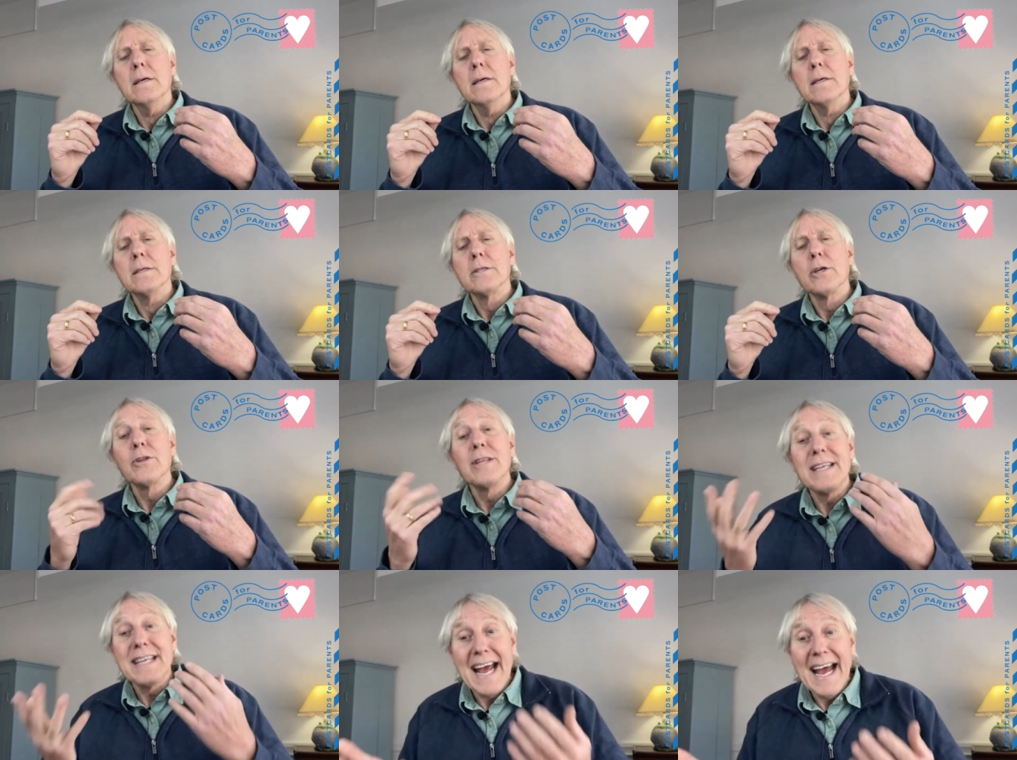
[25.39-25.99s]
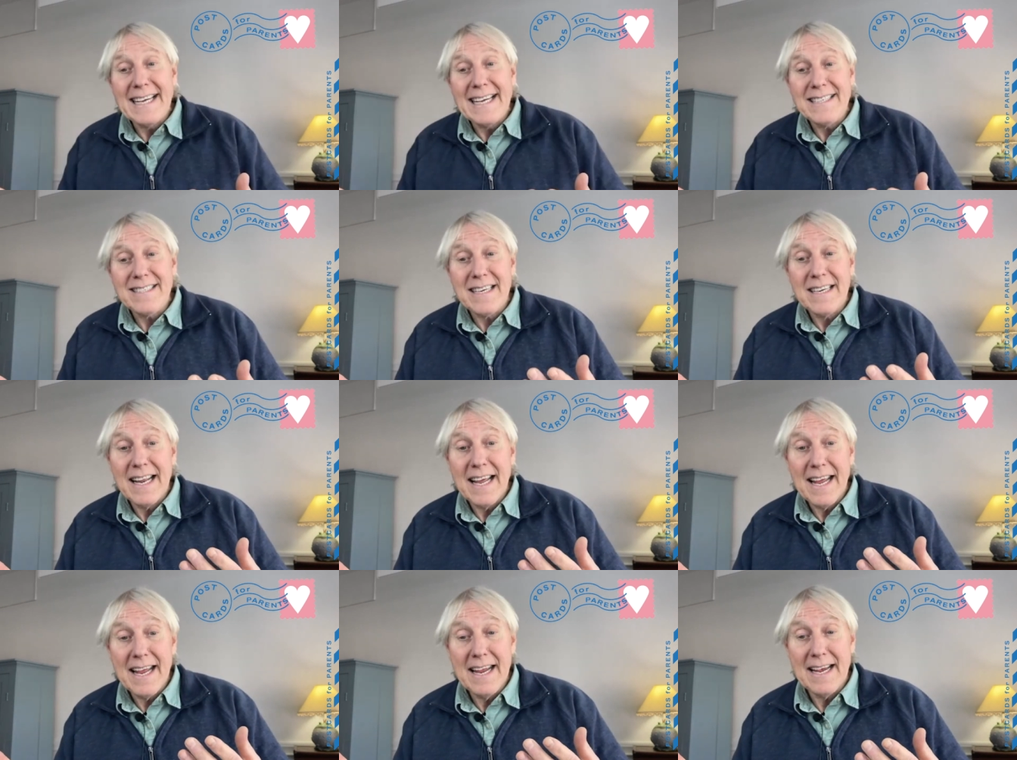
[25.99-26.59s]
so the task
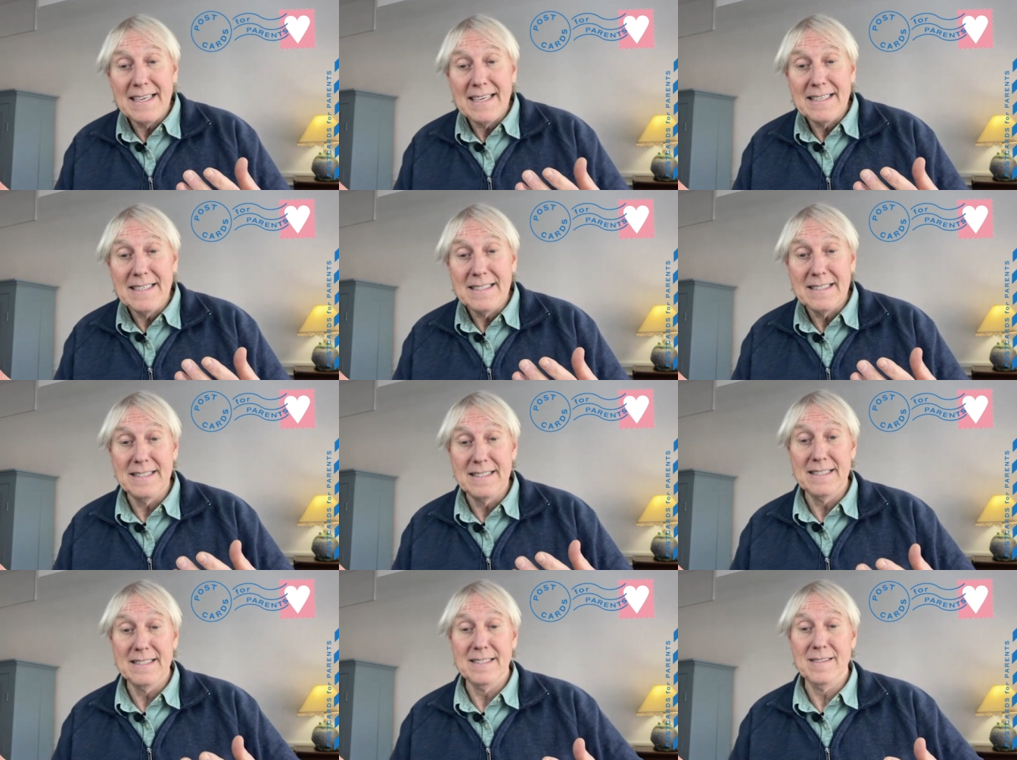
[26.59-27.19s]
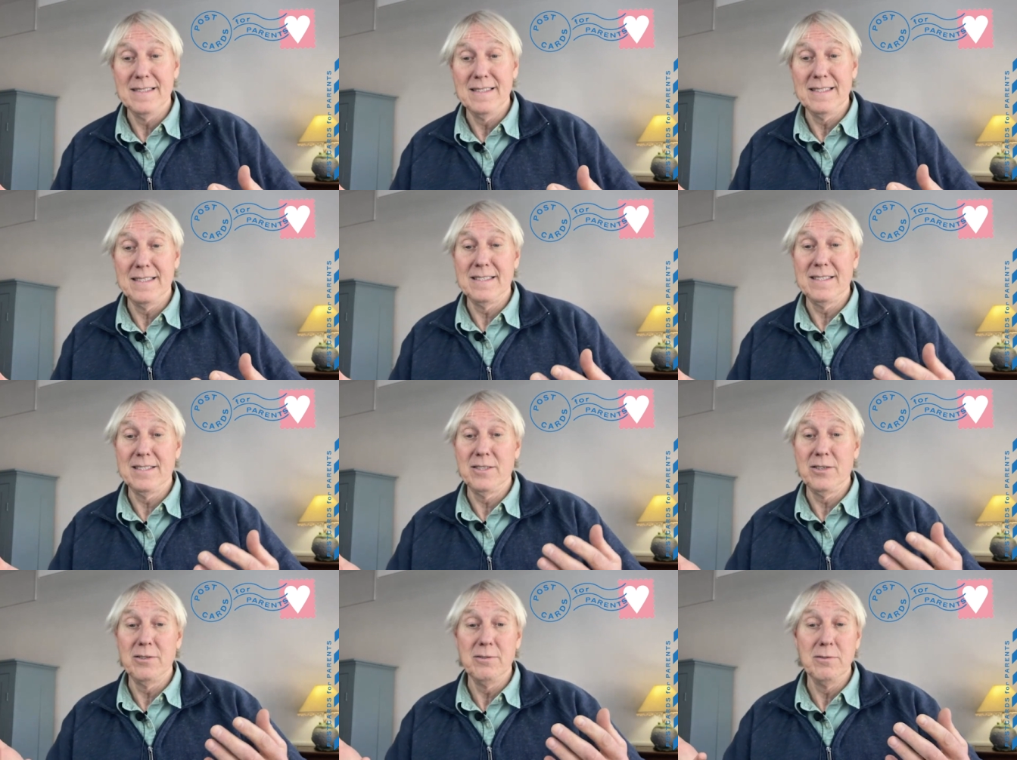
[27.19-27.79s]
at hand
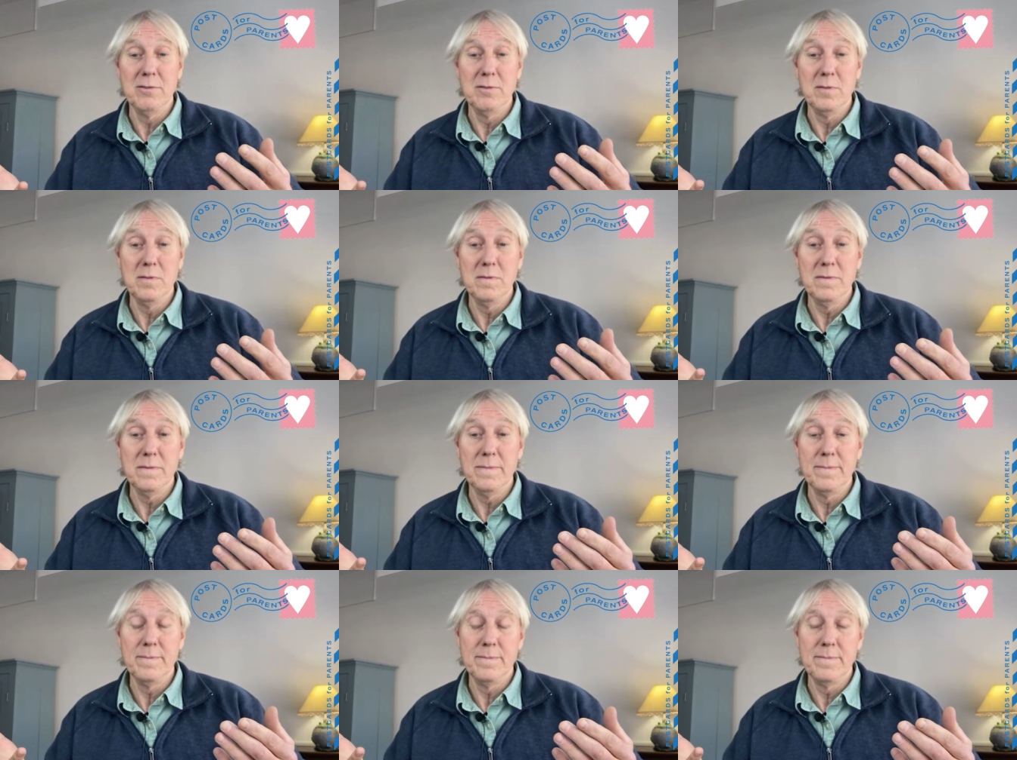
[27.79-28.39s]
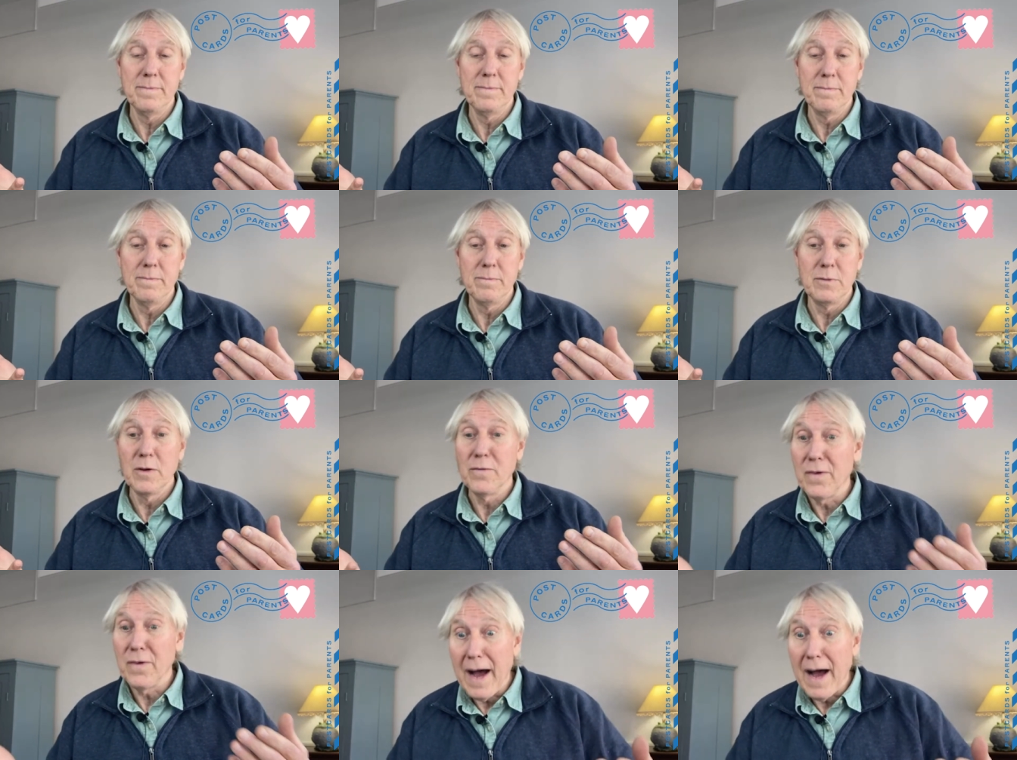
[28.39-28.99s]
is to
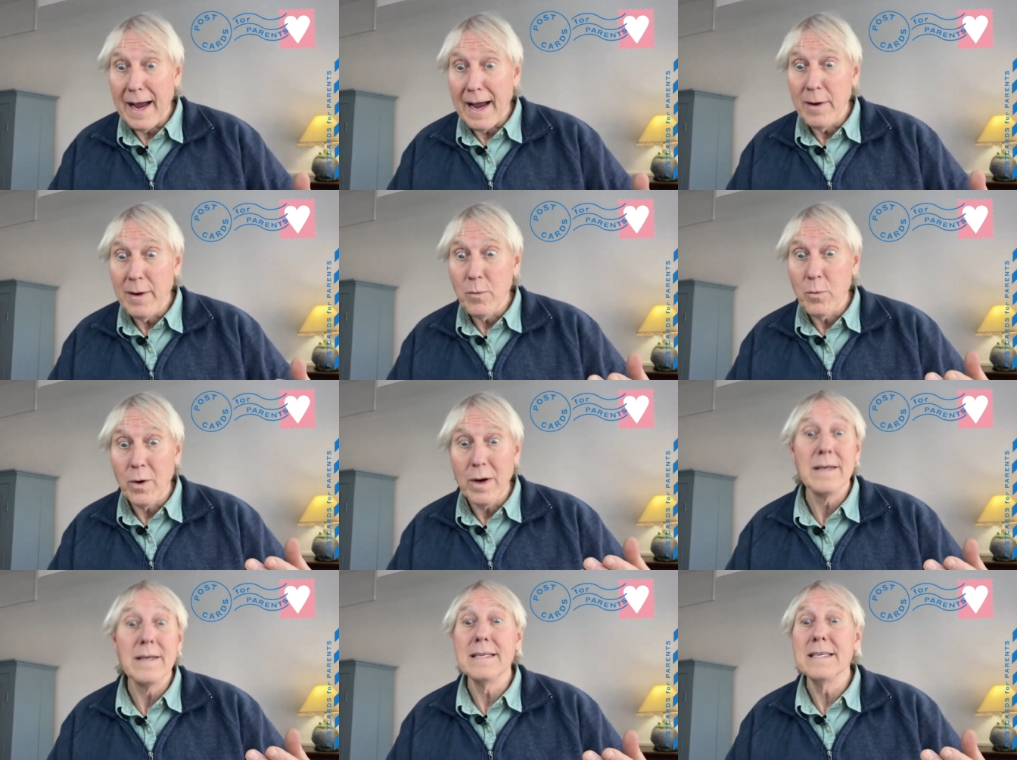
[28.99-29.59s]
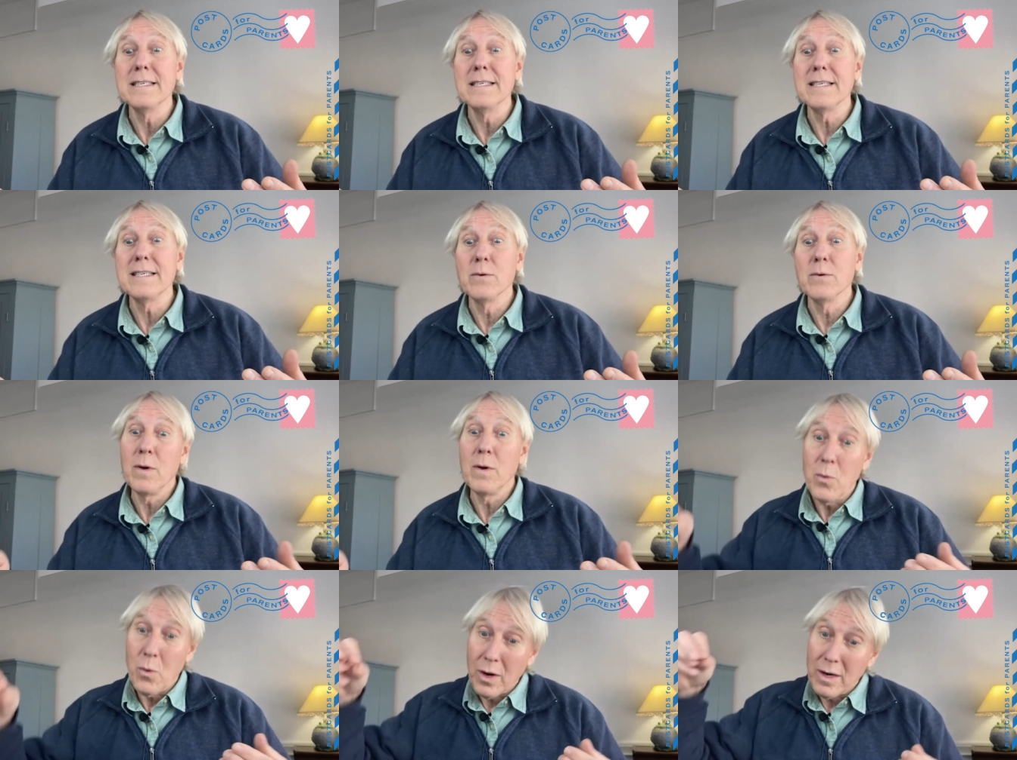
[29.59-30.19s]
define what it is
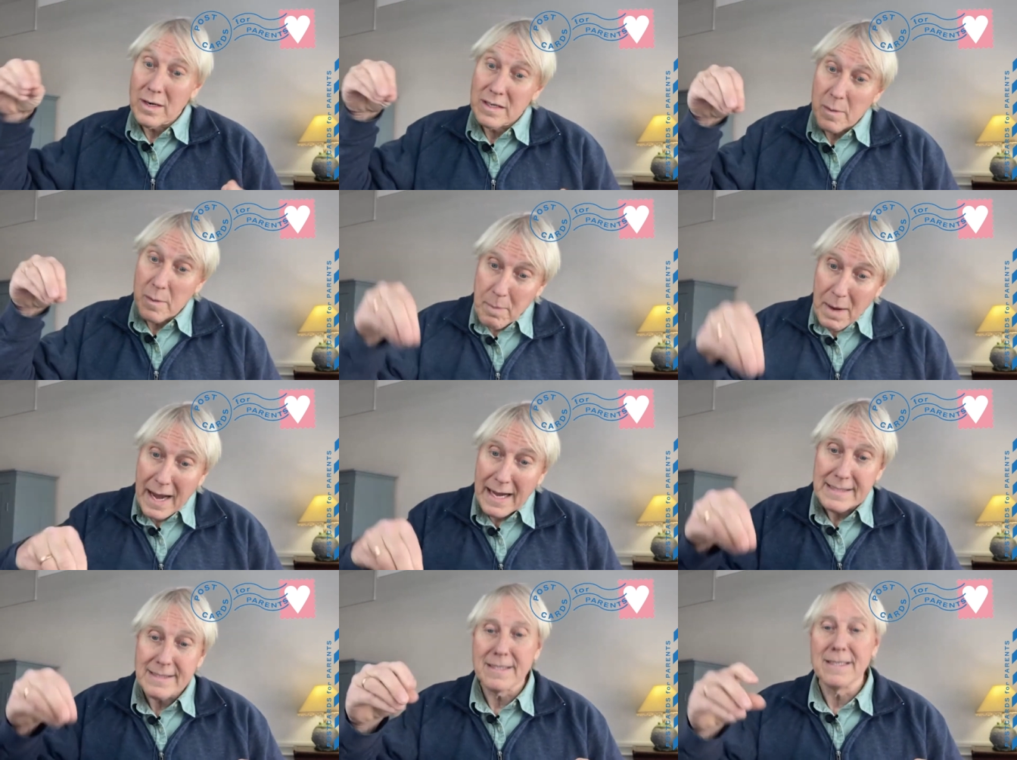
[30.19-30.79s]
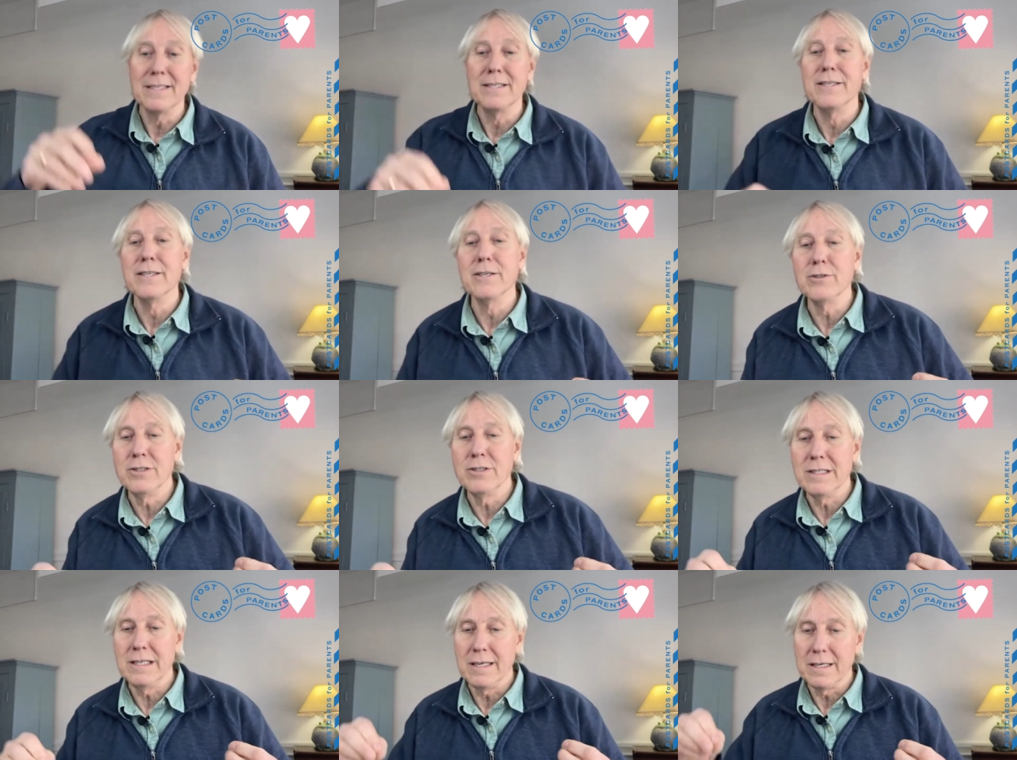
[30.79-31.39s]
that we want to deposit in
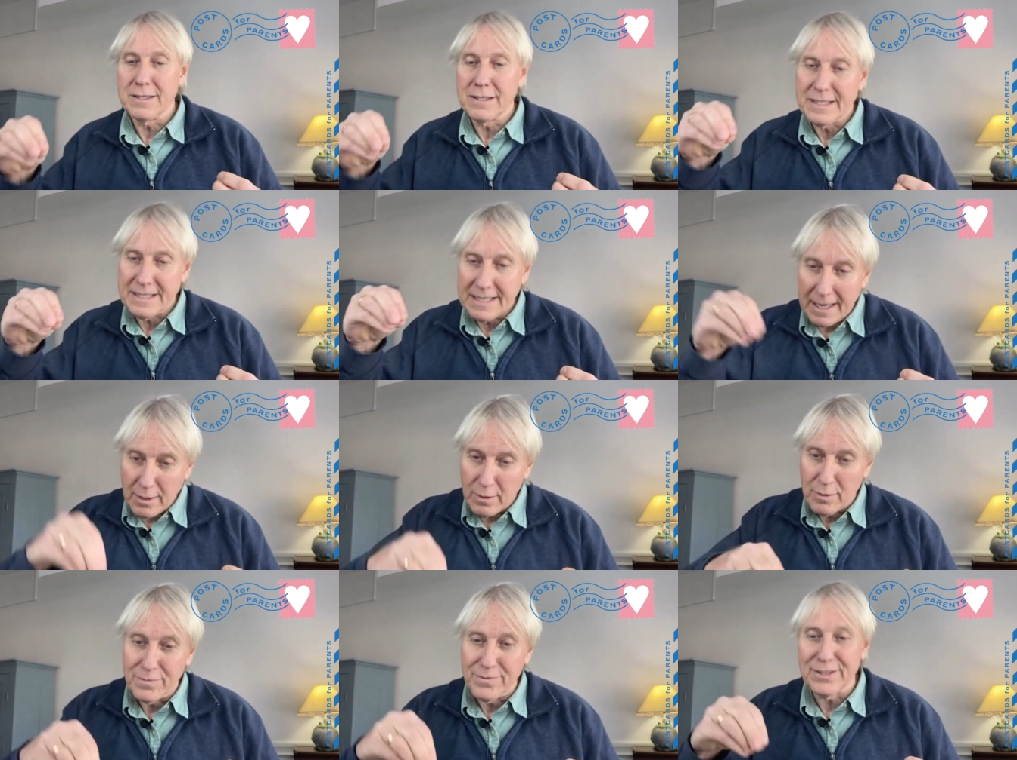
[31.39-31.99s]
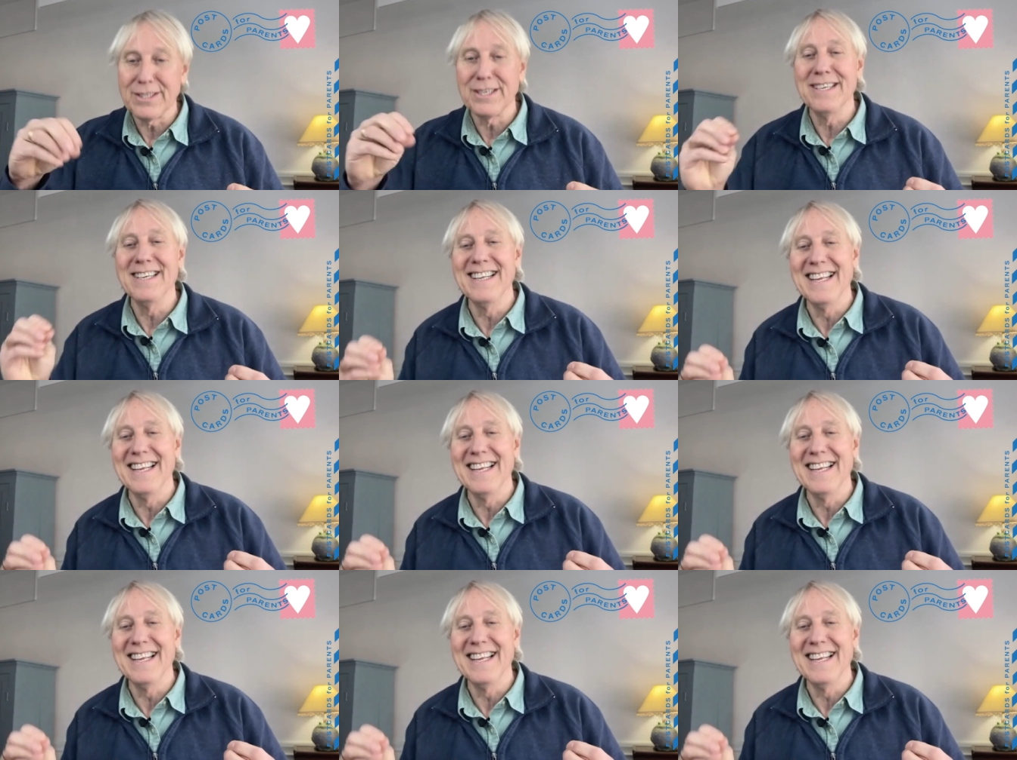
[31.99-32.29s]
those little selves